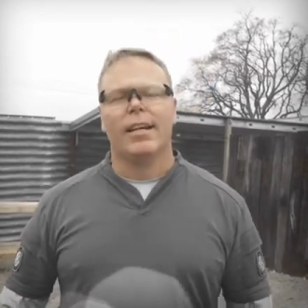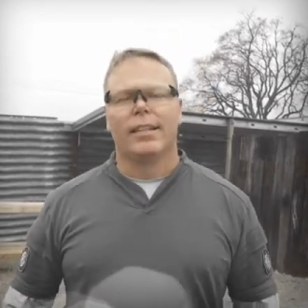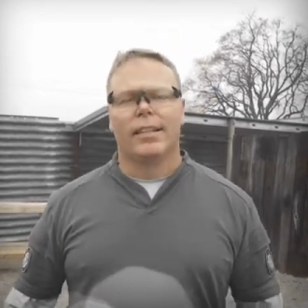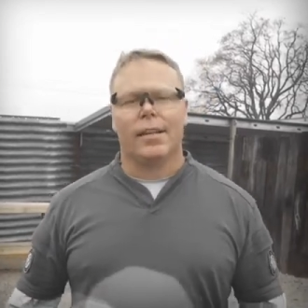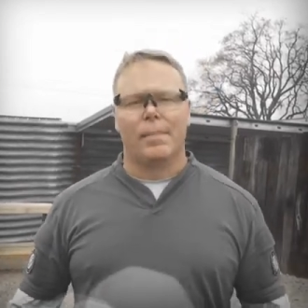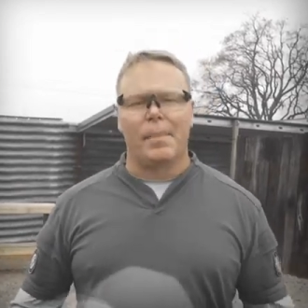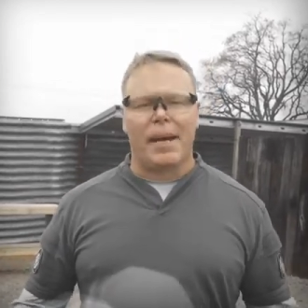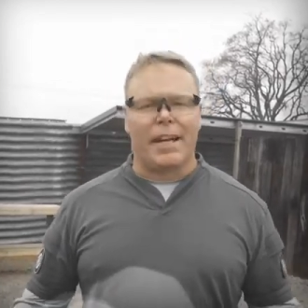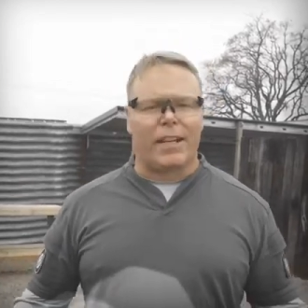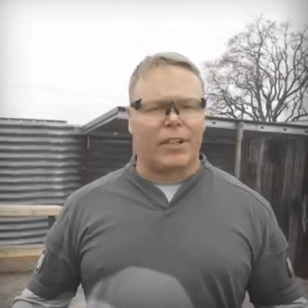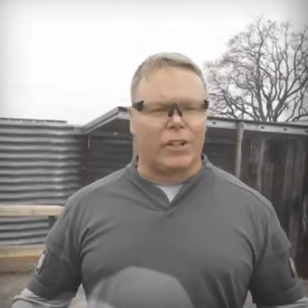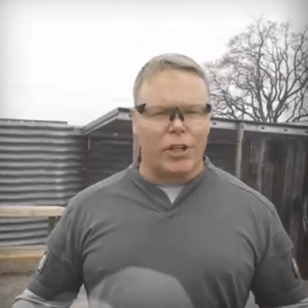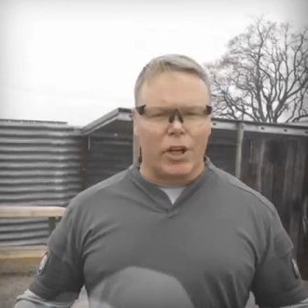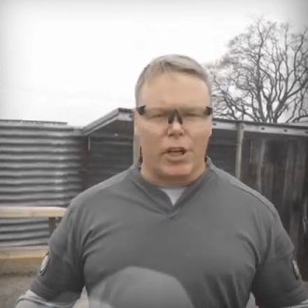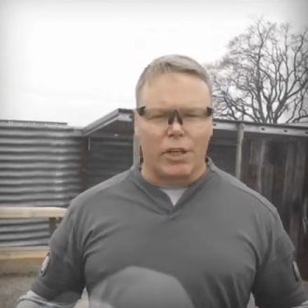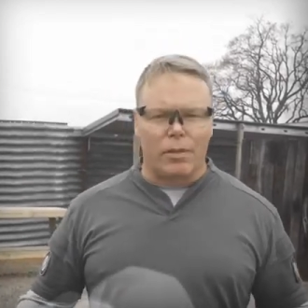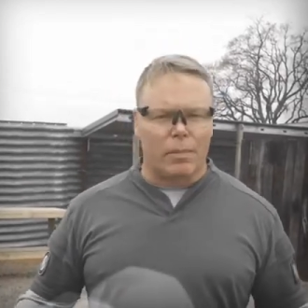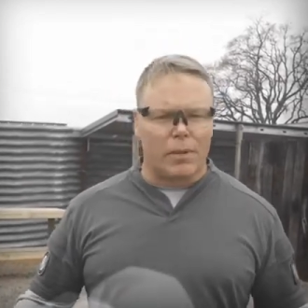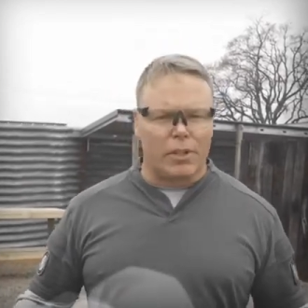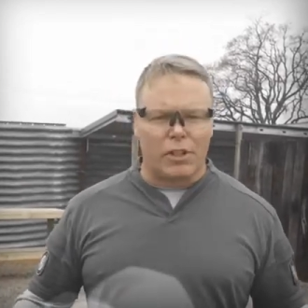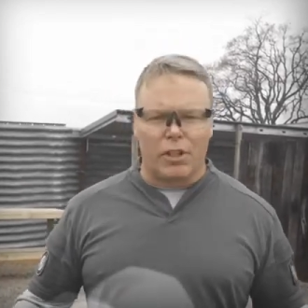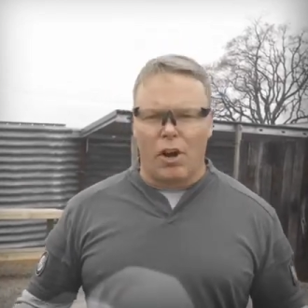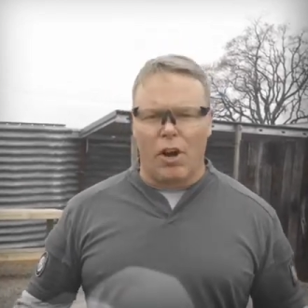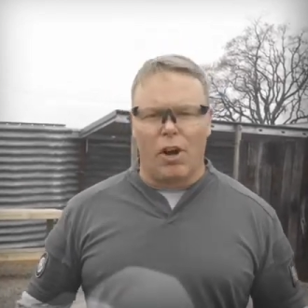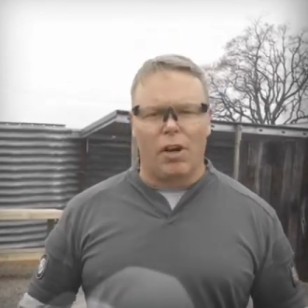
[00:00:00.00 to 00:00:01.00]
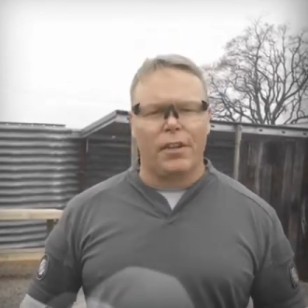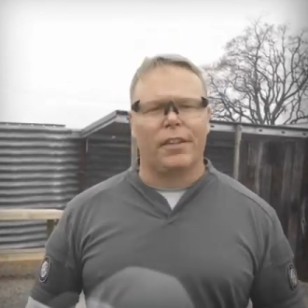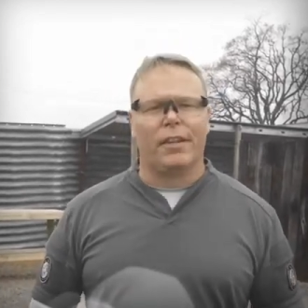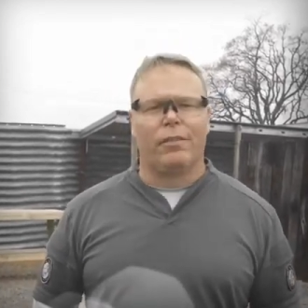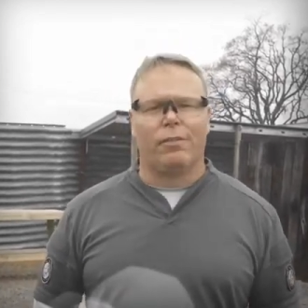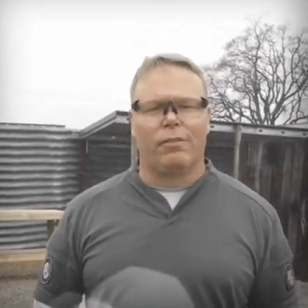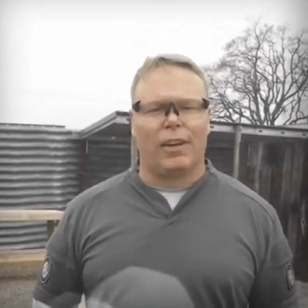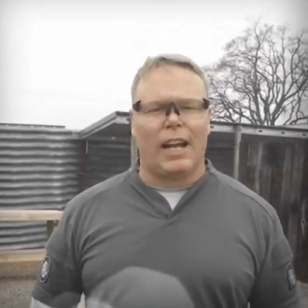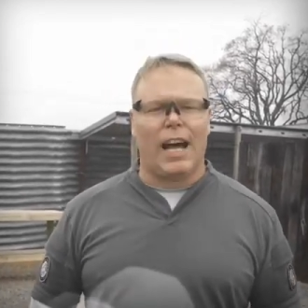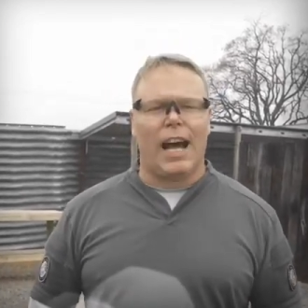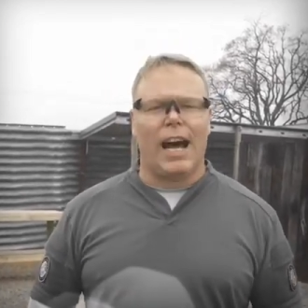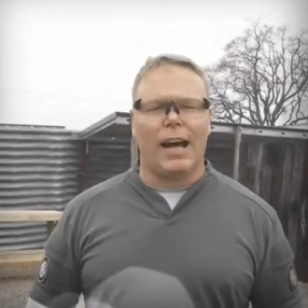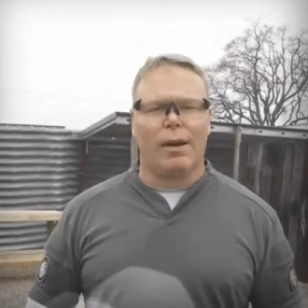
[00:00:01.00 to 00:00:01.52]
to make adjustments on the
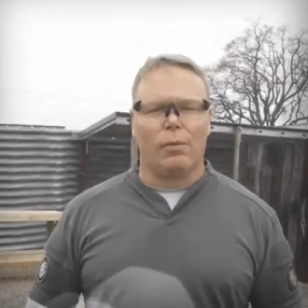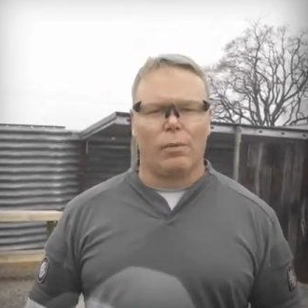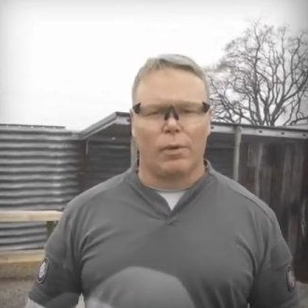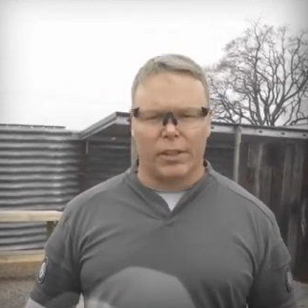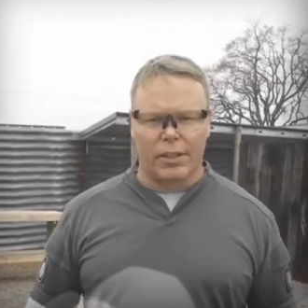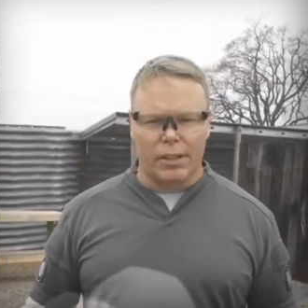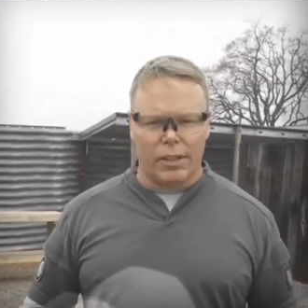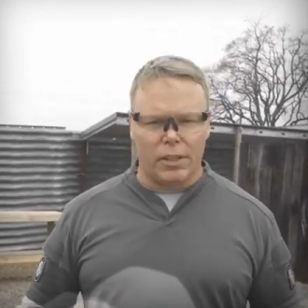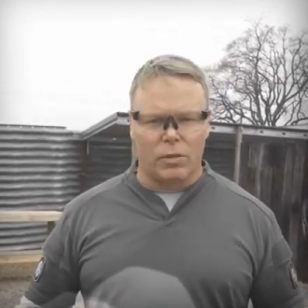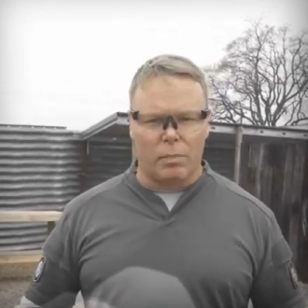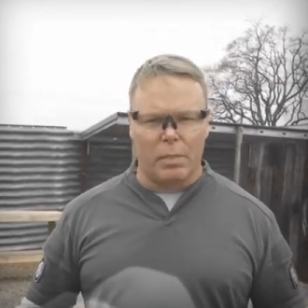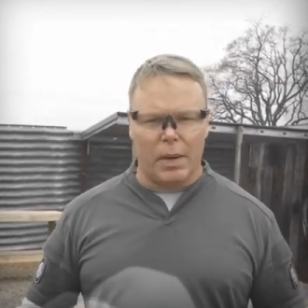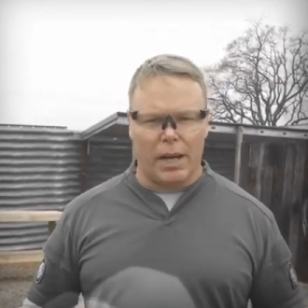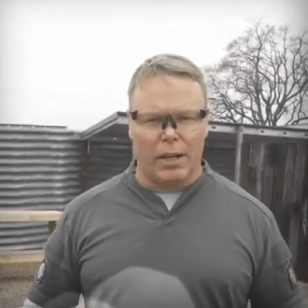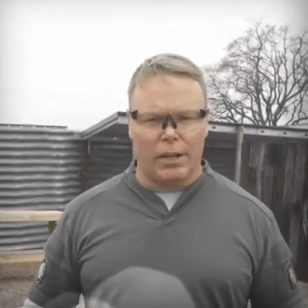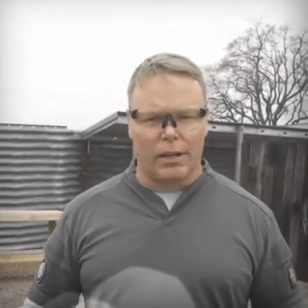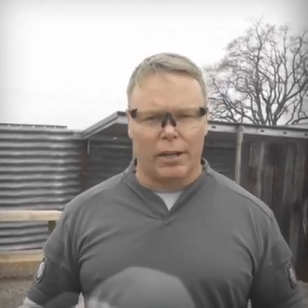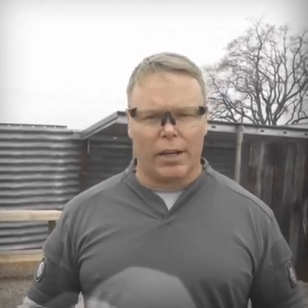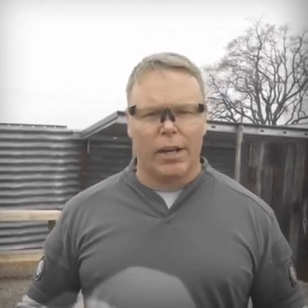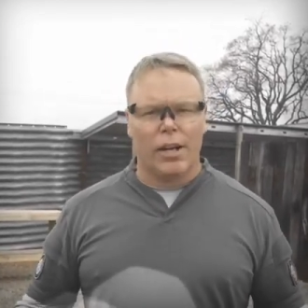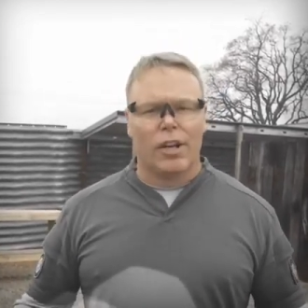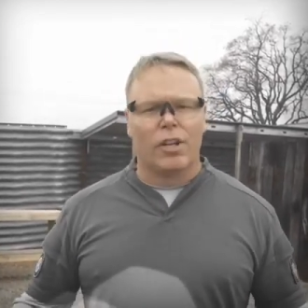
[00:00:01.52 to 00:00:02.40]
fly with this belt.